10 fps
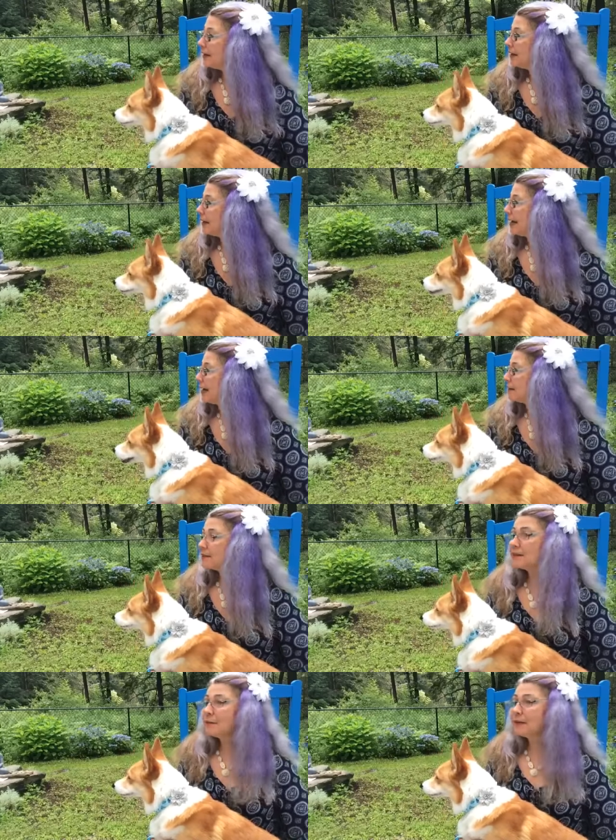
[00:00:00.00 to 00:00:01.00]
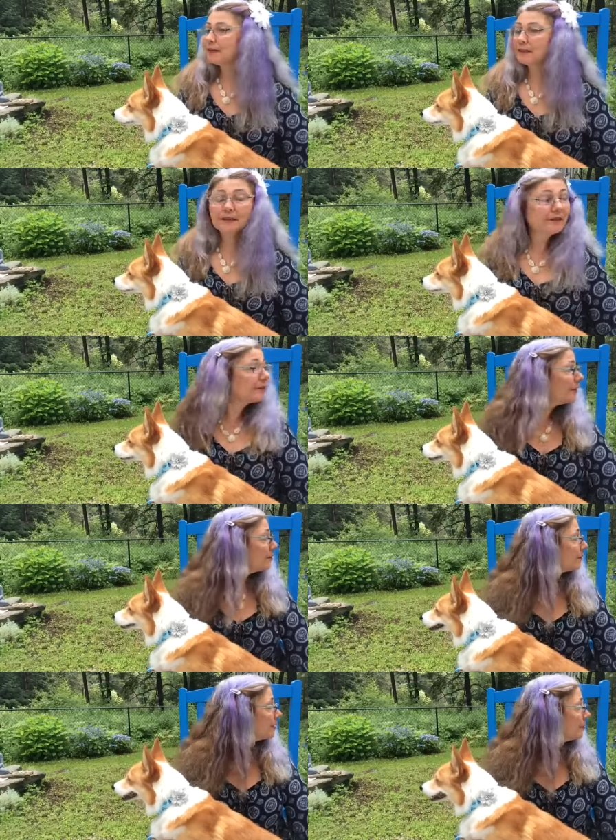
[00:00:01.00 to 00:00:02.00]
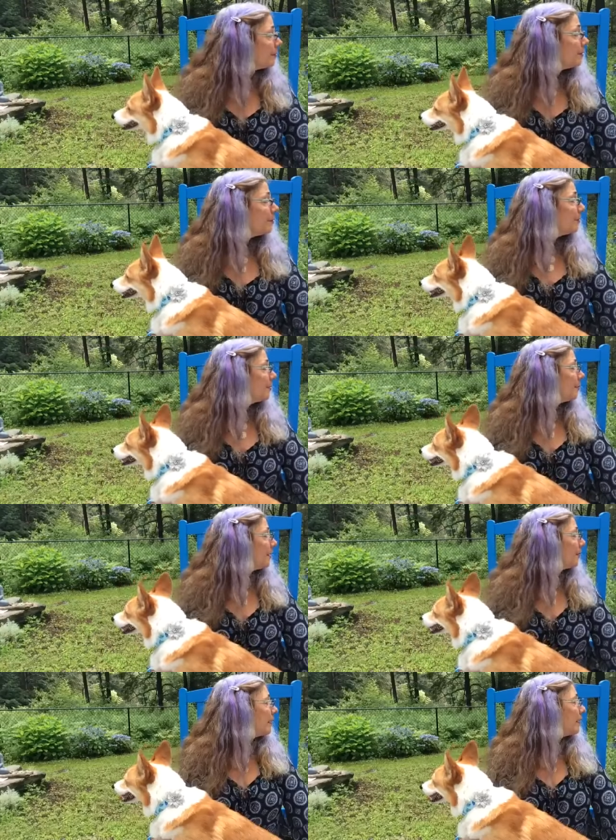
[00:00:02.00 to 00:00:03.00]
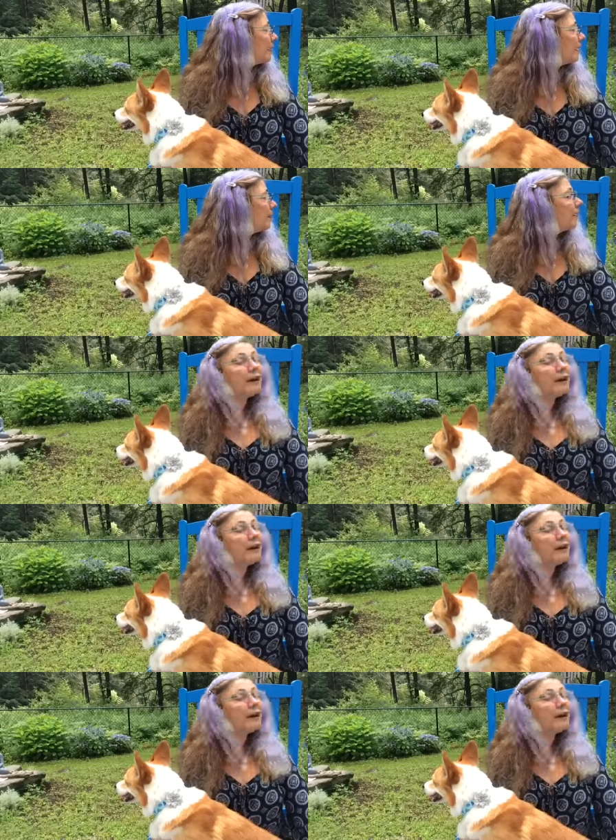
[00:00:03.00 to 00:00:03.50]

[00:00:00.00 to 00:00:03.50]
and I had some, but they don't seem to be blooming right now,